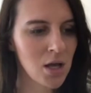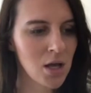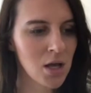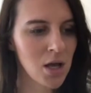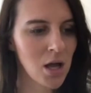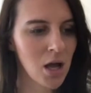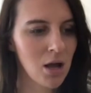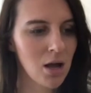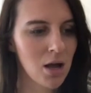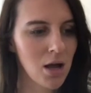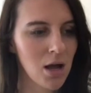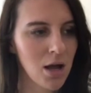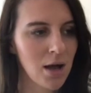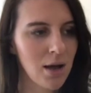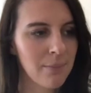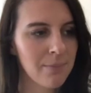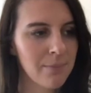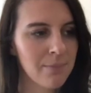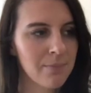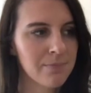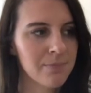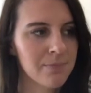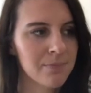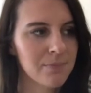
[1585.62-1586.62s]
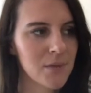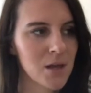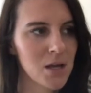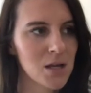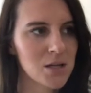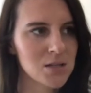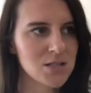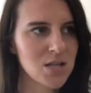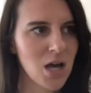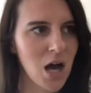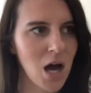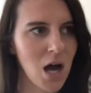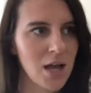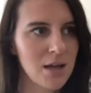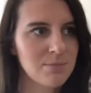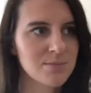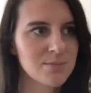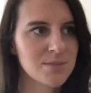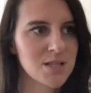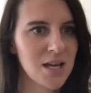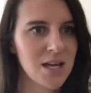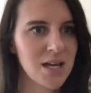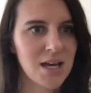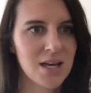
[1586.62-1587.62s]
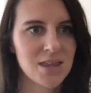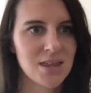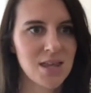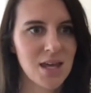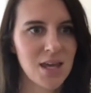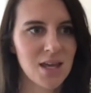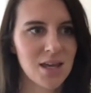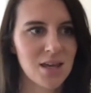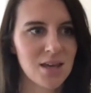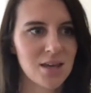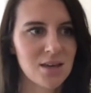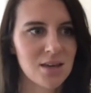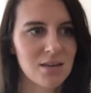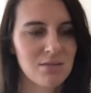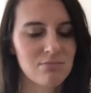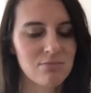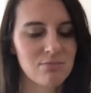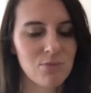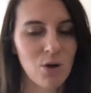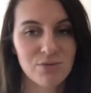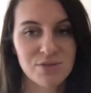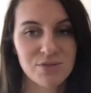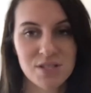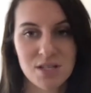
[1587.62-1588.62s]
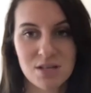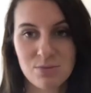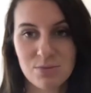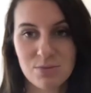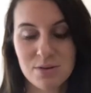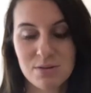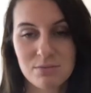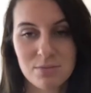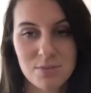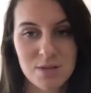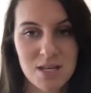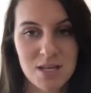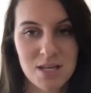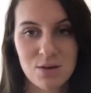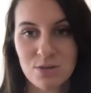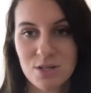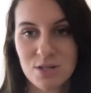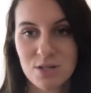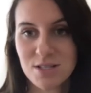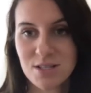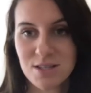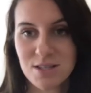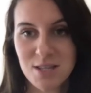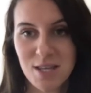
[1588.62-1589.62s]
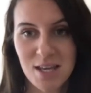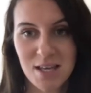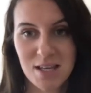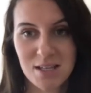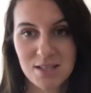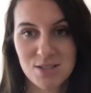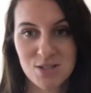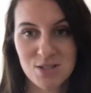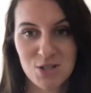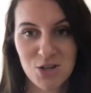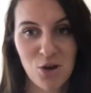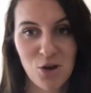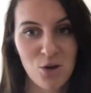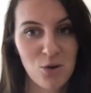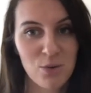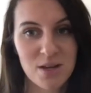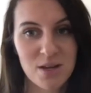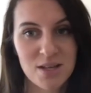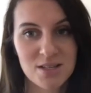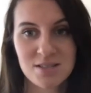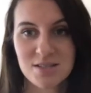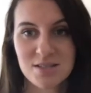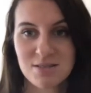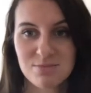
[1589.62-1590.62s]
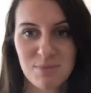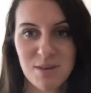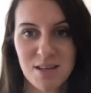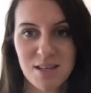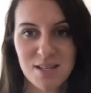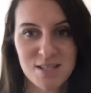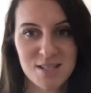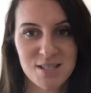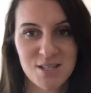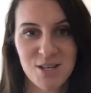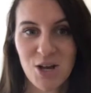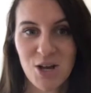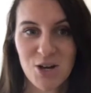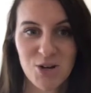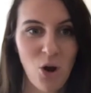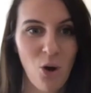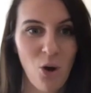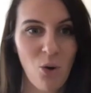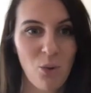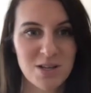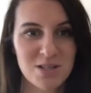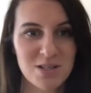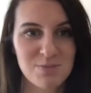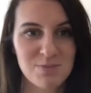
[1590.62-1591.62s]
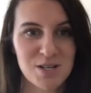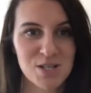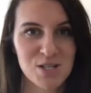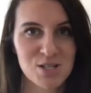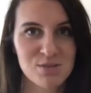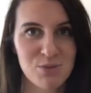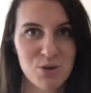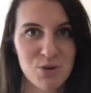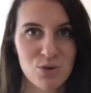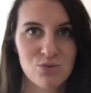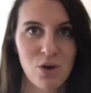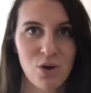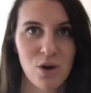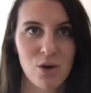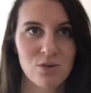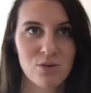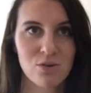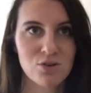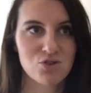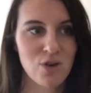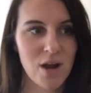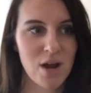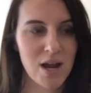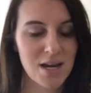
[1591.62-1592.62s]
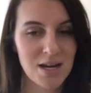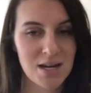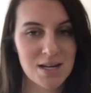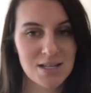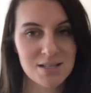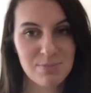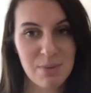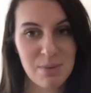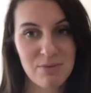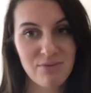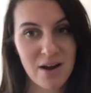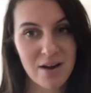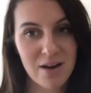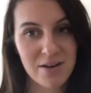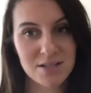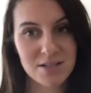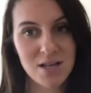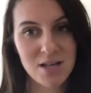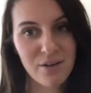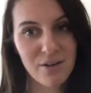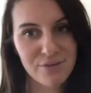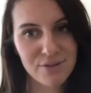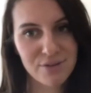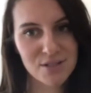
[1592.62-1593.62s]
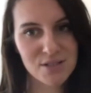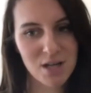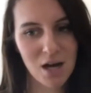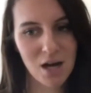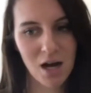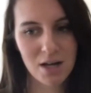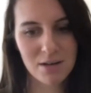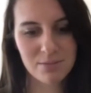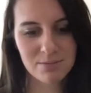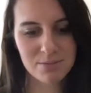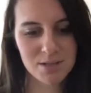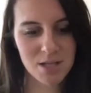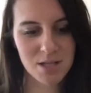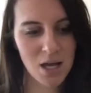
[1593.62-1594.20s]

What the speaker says: At times, like I think obviously with illness and things, you know, it's not always been a smooth road, and training has been very tough at times.